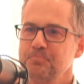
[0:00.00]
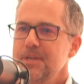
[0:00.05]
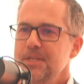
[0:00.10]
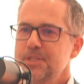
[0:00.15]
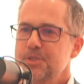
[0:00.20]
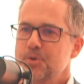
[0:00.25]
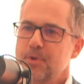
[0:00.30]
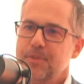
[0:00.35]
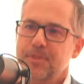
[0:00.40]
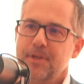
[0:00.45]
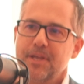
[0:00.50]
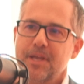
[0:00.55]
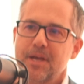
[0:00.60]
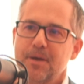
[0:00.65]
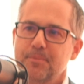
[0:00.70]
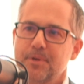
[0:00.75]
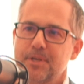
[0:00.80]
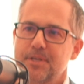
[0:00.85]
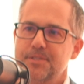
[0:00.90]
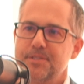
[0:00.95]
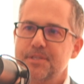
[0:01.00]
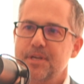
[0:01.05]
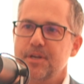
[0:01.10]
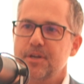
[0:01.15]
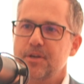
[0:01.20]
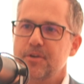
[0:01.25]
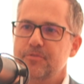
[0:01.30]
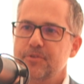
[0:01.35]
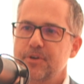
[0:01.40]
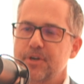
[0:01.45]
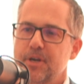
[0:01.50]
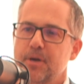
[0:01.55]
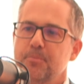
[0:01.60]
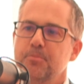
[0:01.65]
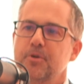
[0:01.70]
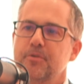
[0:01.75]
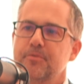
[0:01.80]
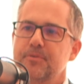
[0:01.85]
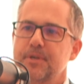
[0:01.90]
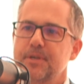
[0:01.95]
So what that company has done over a
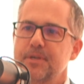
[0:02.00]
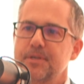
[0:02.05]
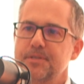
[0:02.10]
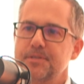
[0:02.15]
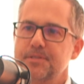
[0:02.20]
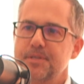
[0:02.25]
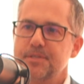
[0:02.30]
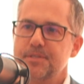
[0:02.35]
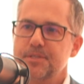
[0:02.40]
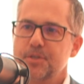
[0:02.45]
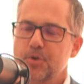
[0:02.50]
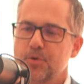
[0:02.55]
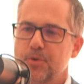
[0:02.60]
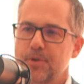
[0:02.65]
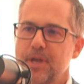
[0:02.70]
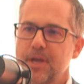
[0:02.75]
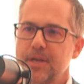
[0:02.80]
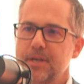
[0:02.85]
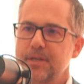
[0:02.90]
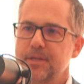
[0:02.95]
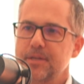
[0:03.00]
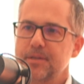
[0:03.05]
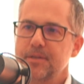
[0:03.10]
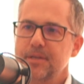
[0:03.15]
number of years is created